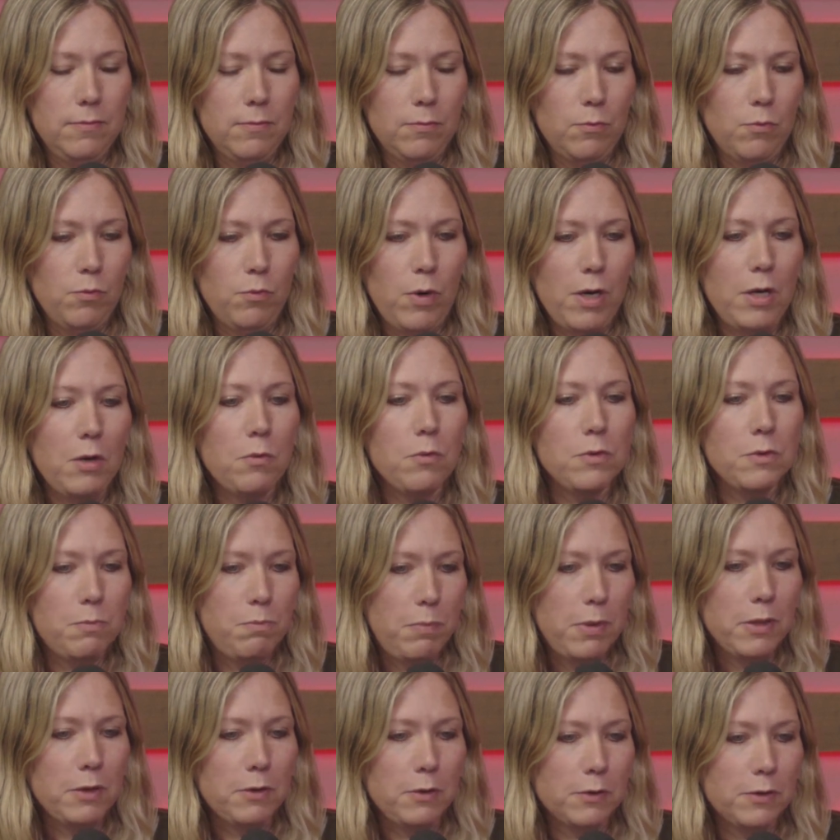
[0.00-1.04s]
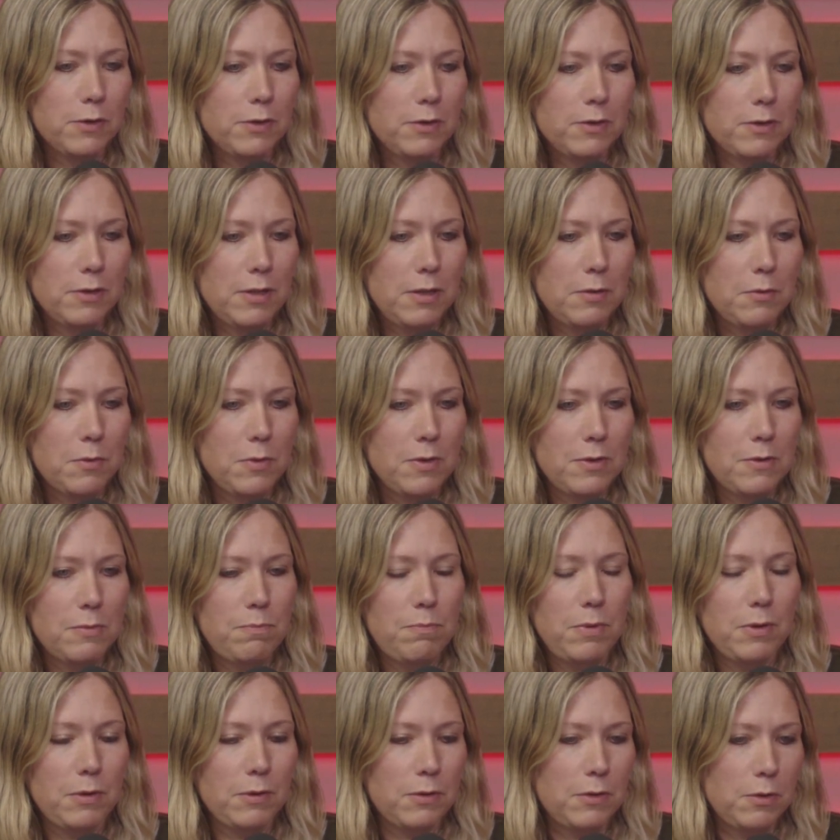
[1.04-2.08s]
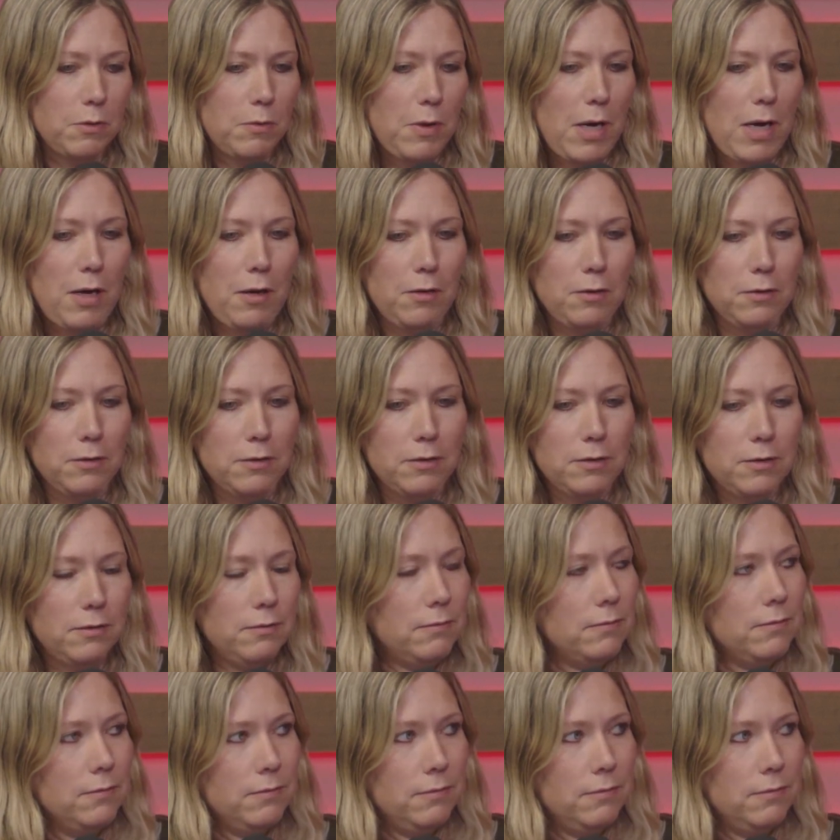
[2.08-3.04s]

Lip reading: when it was built around